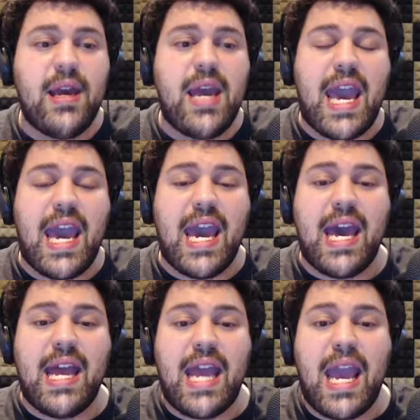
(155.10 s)

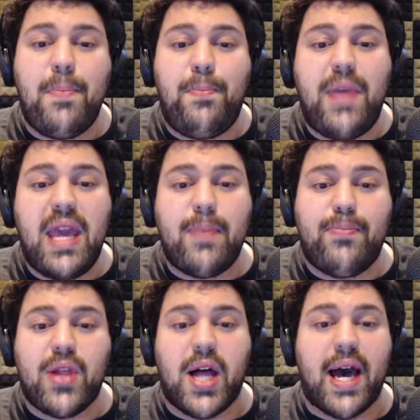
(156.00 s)
and a B
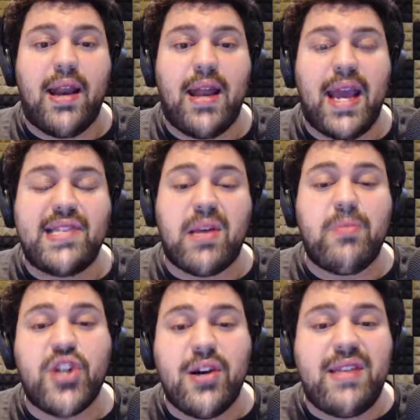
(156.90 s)
plot, and some
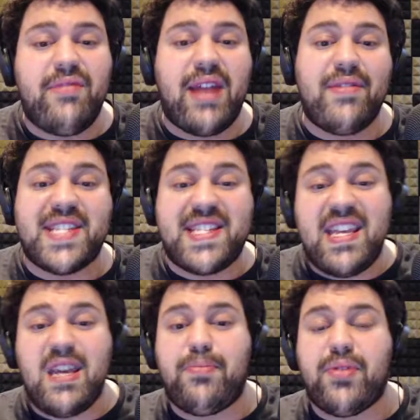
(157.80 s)
shows even have a
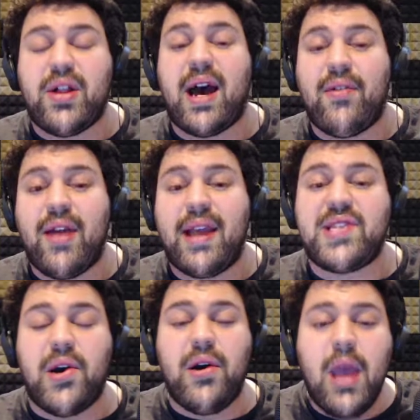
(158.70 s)
C plot, right?
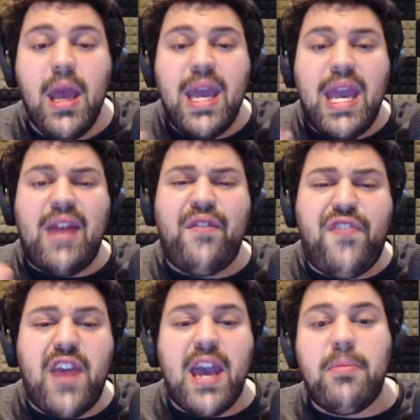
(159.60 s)
So in
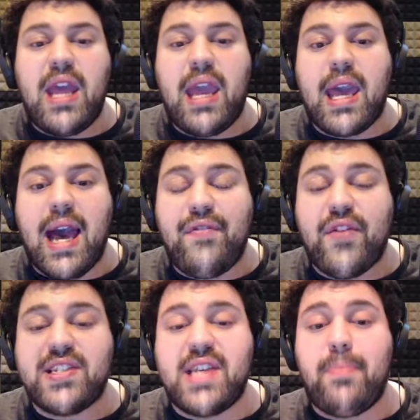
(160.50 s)
Family Guy, for
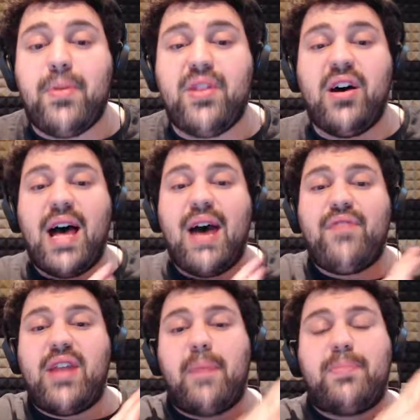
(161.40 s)
example, they'll have an
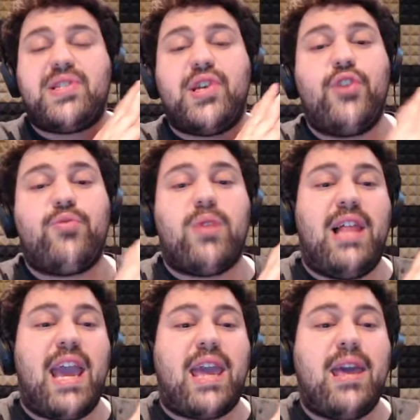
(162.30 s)
episode where
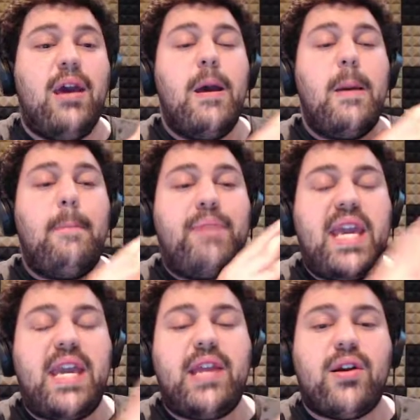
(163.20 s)
like
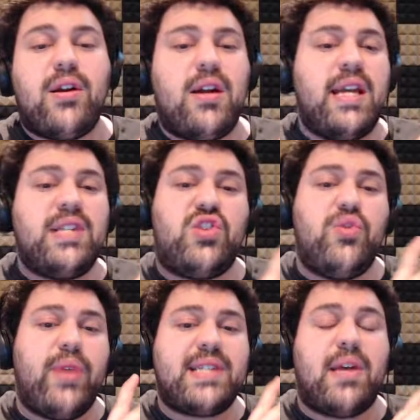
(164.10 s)
Peter is
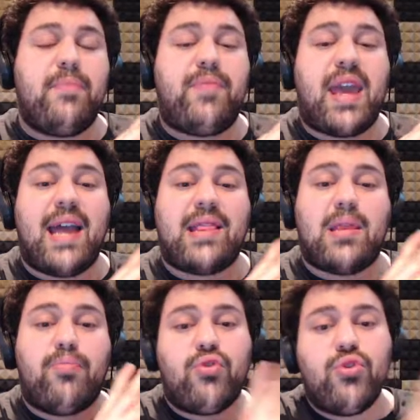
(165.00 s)
doing something at the
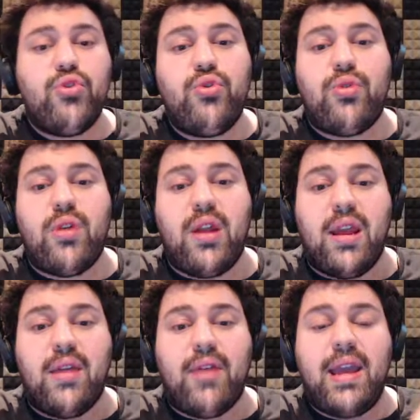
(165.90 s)
brewery,
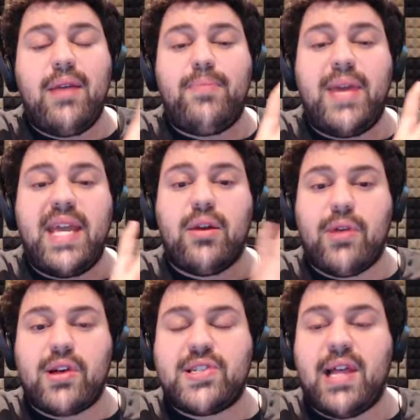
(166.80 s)
right? Peter
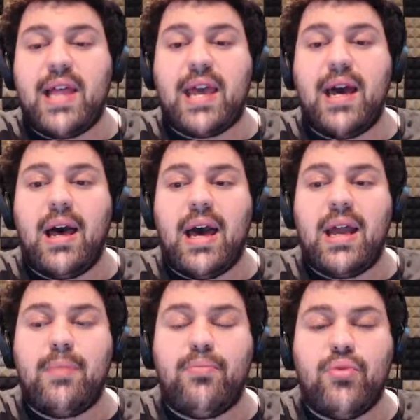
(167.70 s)
works at at a
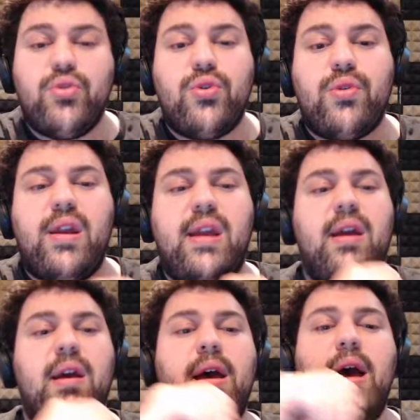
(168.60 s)
brewery.
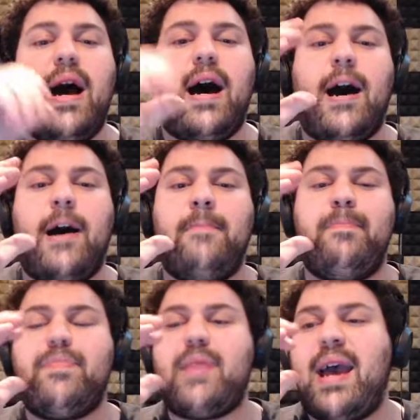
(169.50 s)
And
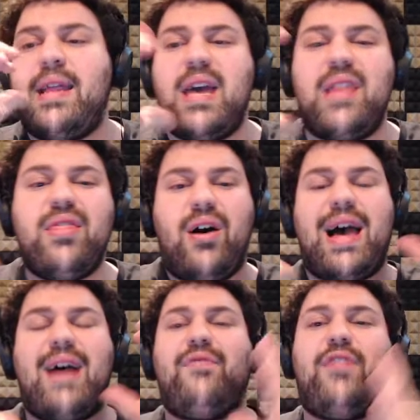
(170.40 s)
then they'll
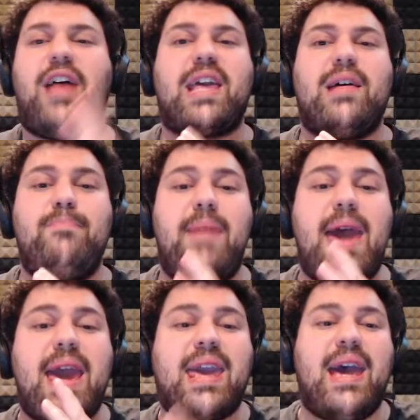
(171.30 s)
have like
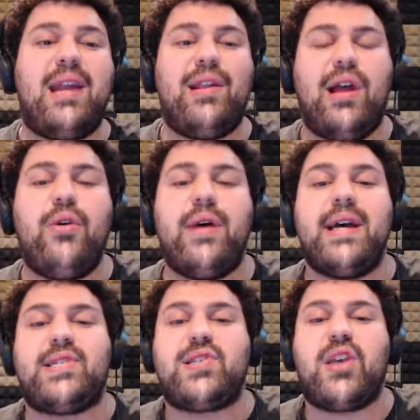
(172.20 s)
Meg and
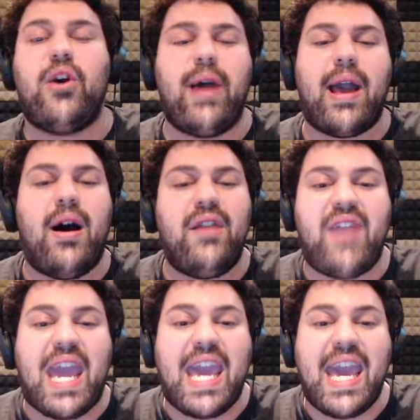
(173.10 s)
Lois going on
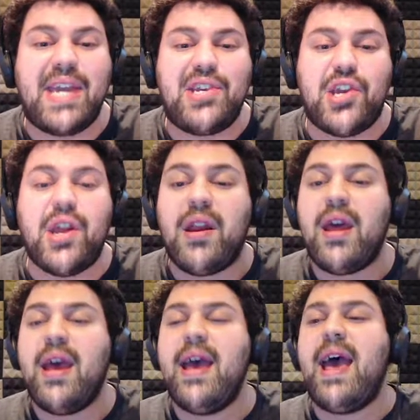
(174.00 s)
vacation,
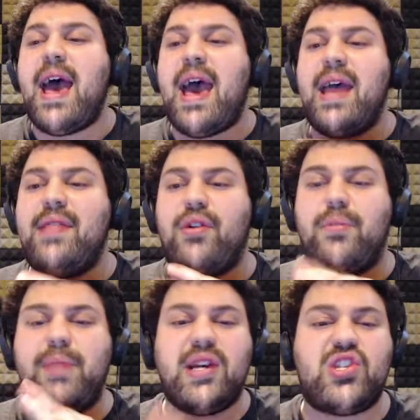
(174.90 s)
and there'll
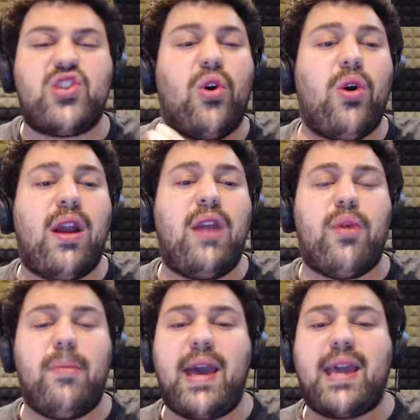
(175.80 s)
be a story where
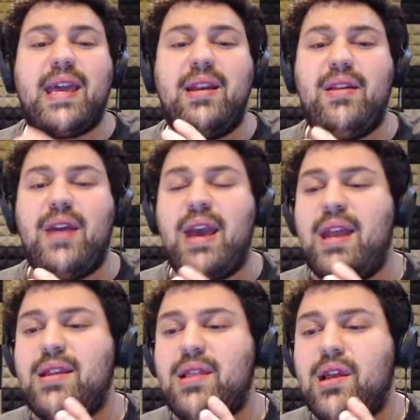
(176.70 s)
Meg
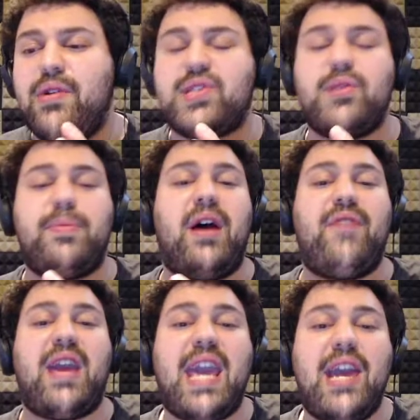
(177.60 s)
and Lois will be on
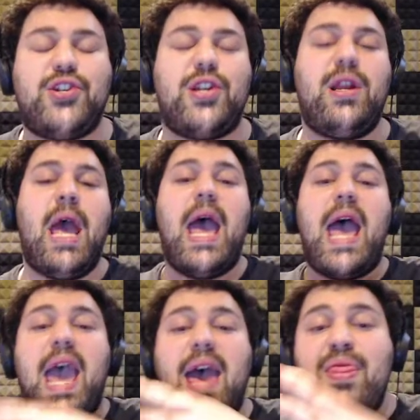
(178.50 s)
vacation.
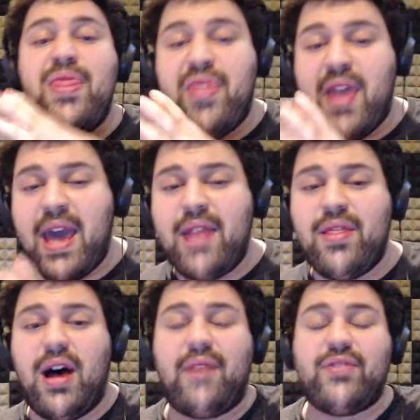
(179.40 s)
And then they'll
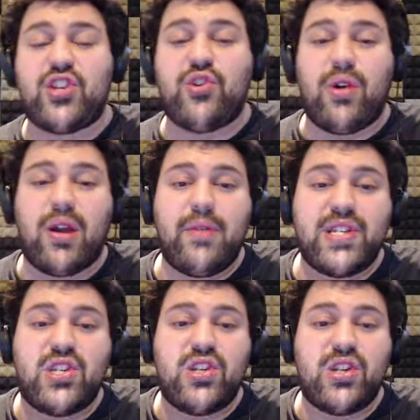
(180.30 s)
have a story with
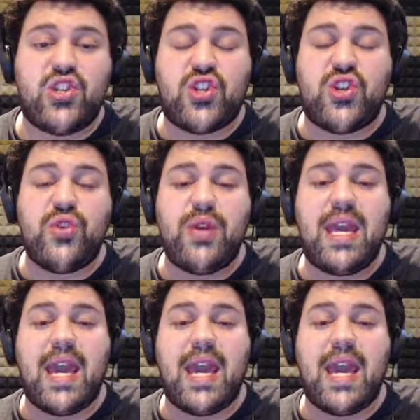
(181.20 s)
Stewie and